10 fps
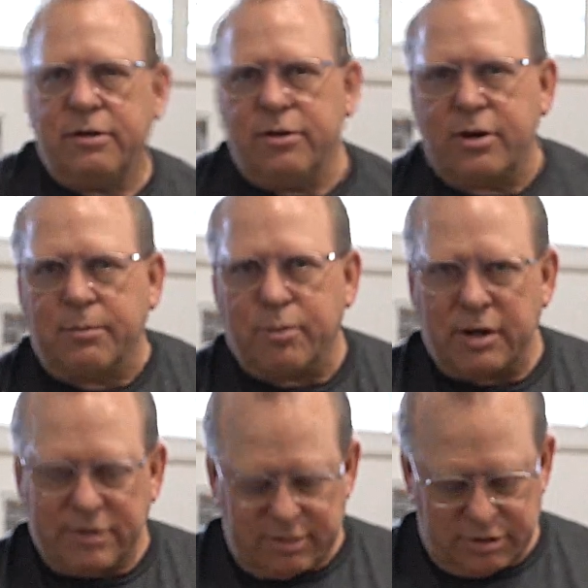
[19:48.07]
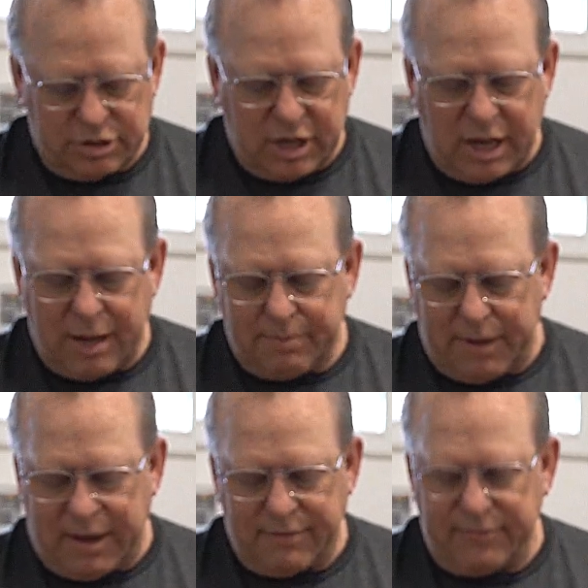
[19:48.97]
You can bring it to the shop,
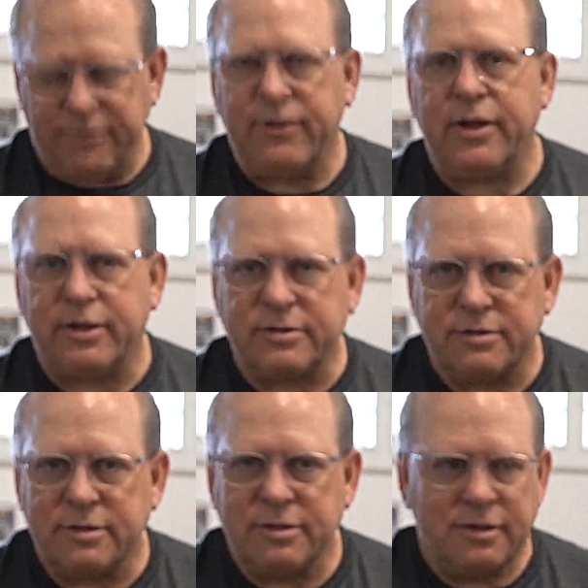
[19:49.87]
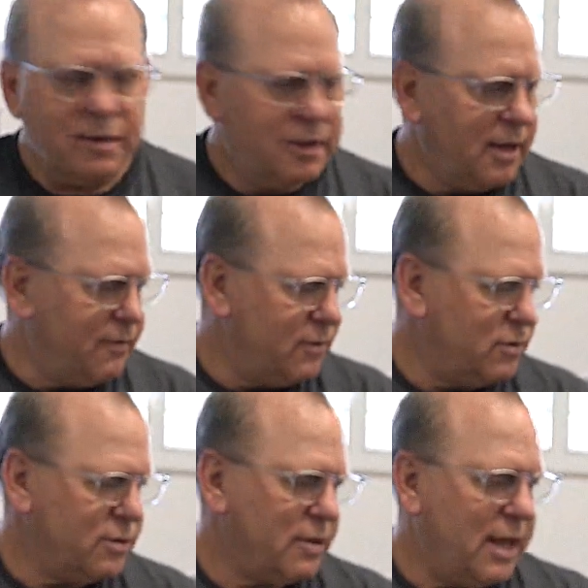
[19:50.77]
have it fixed, have it
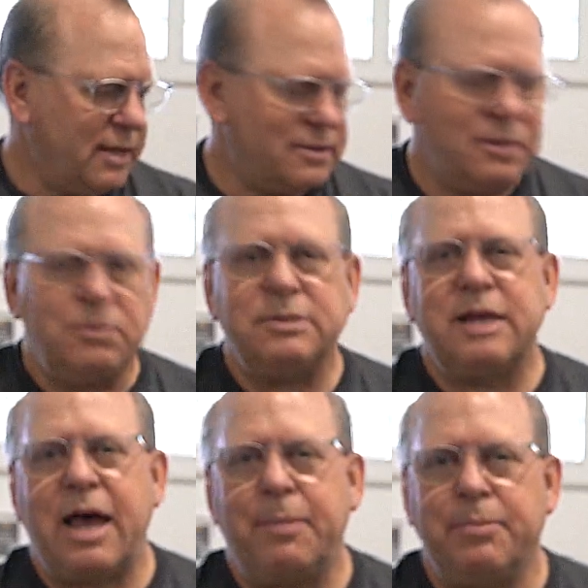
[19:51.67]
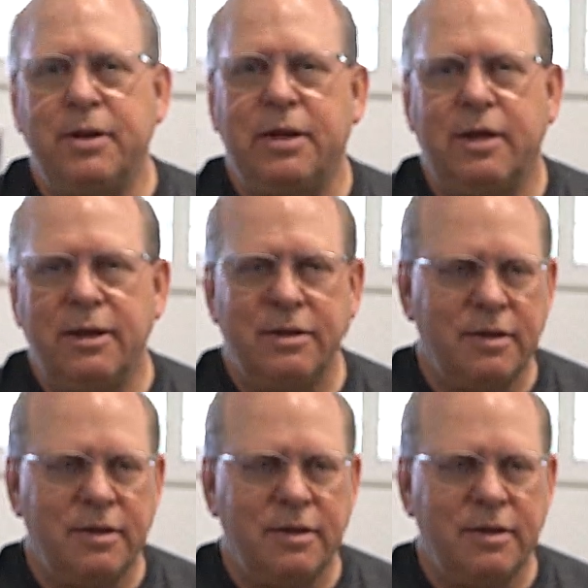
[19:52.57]
looked at, see what's happening,